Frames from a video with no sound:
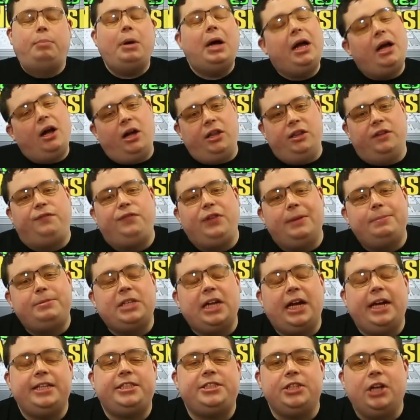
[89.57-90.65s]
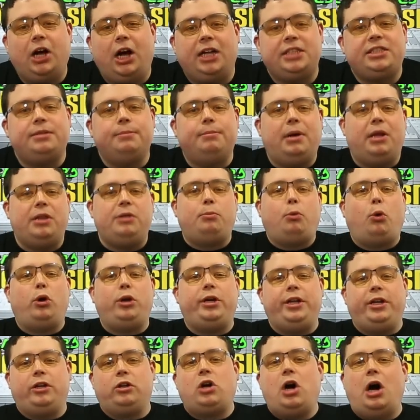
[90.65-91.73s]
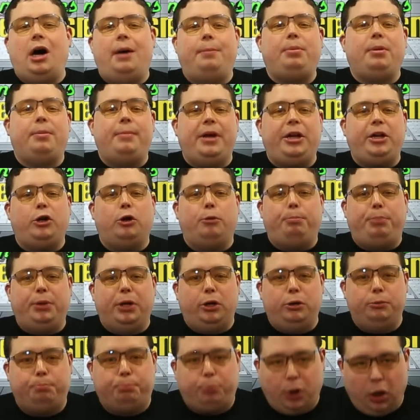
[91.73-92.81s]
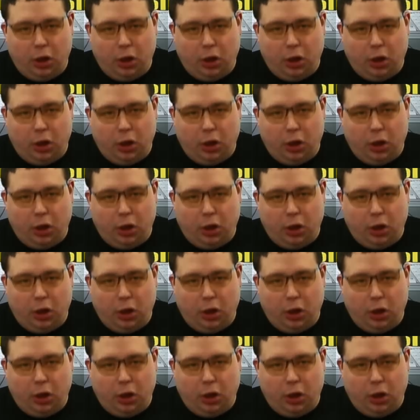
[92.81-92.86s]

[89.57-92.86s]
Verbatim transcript: But on the flip side, it's an awesome motherboard and it'll complement your build